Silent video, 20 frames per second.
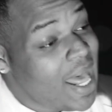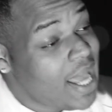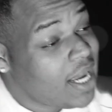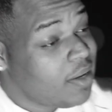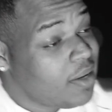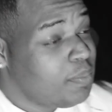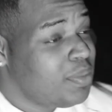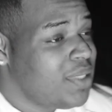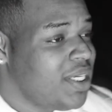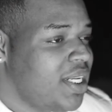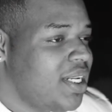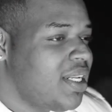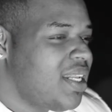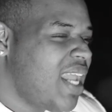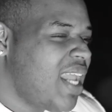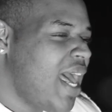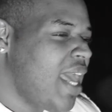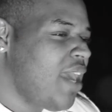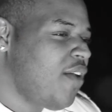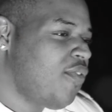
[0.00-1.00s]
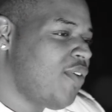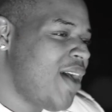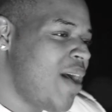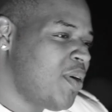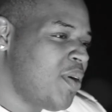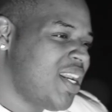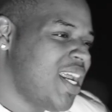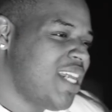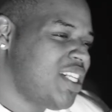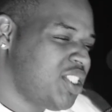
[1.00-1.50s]
not complete in life, how
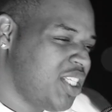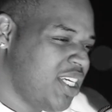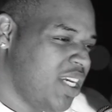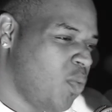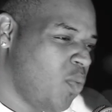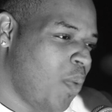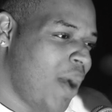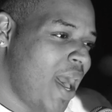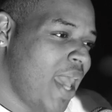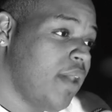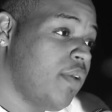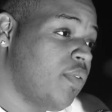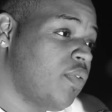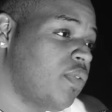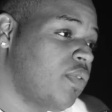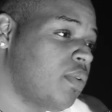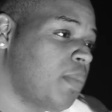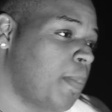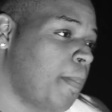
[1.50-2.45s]
can I seek a wife?